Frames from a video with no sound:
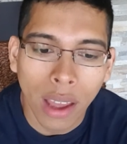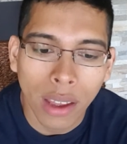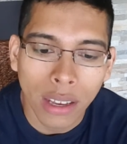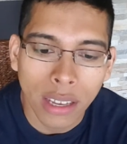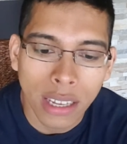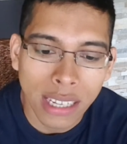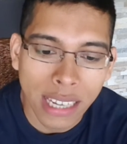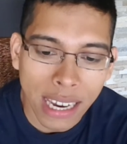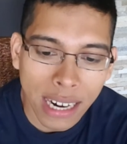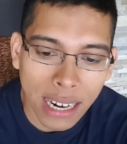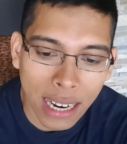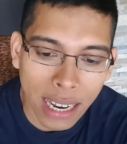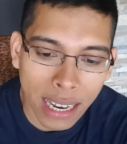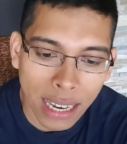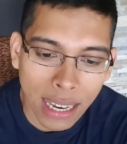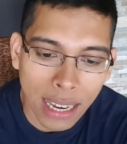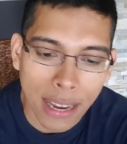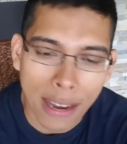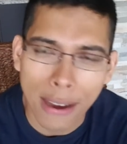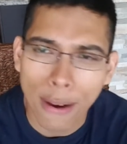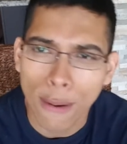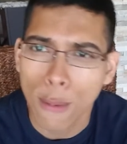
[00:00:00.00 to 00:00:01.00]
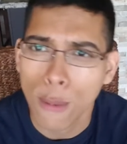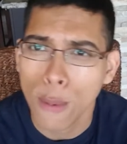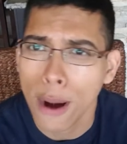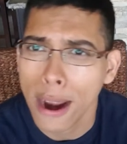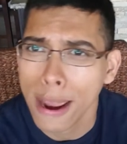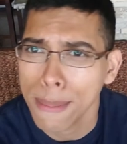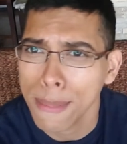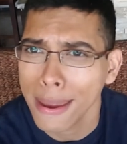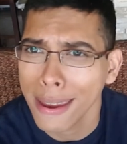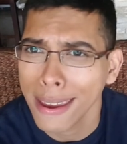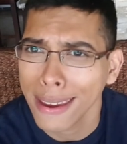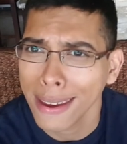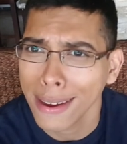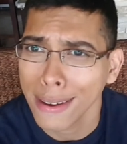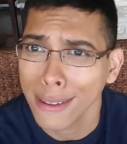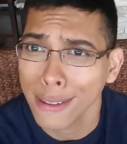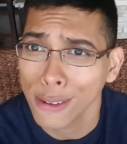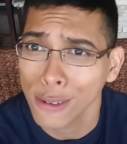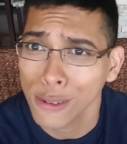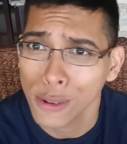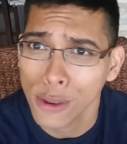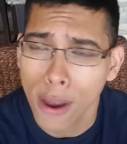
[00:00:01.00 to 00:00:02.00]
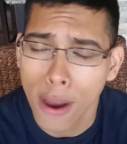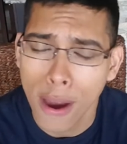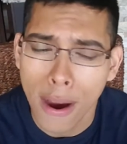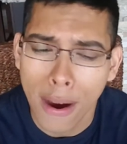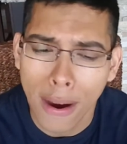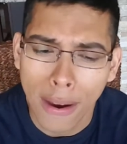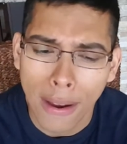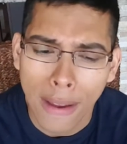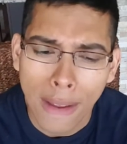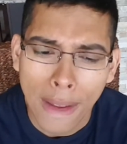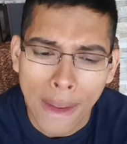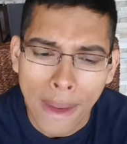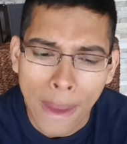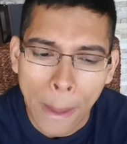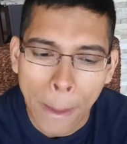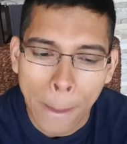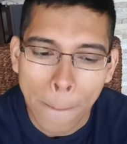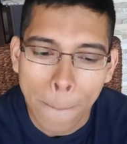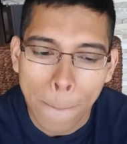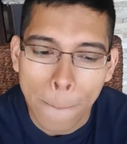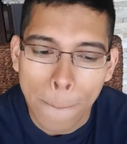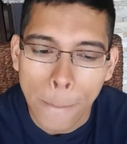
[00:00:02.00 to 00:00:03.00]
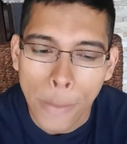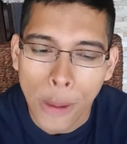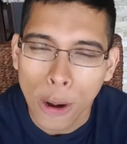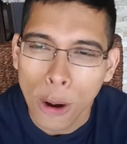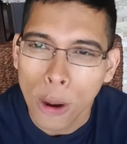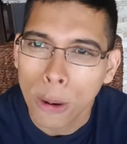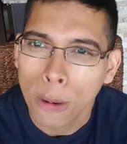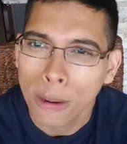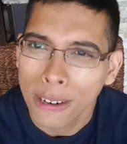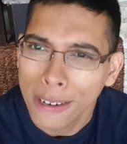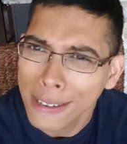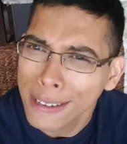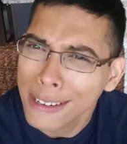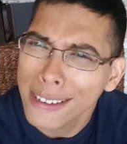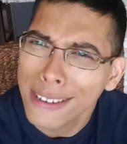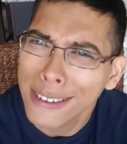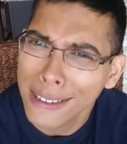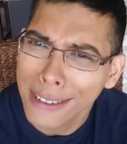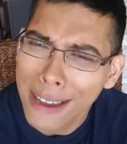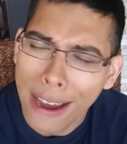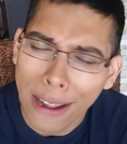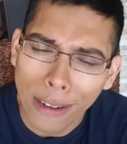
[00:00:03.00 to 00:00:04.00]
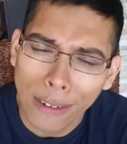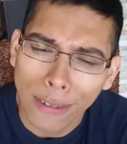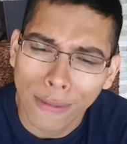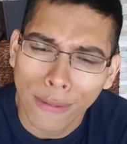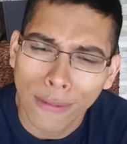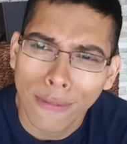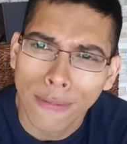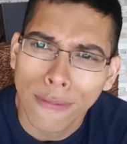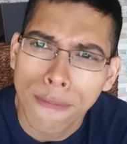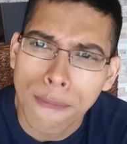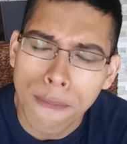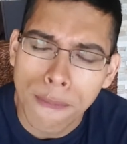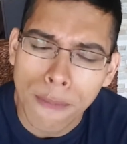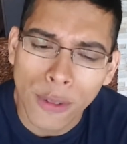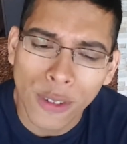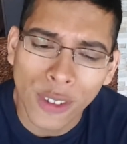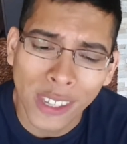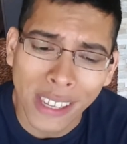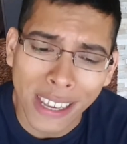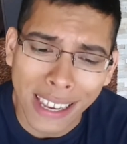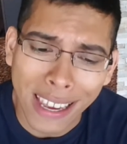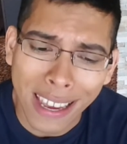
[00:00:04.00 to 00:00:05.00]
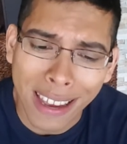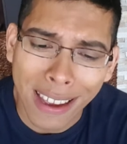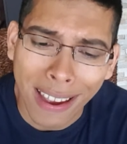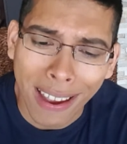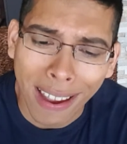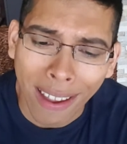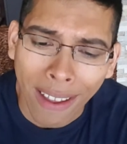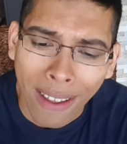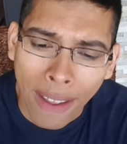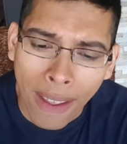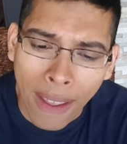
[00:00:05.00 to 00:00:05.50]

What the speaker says: He's kind of like rhyming in the song, you know, his style of singing.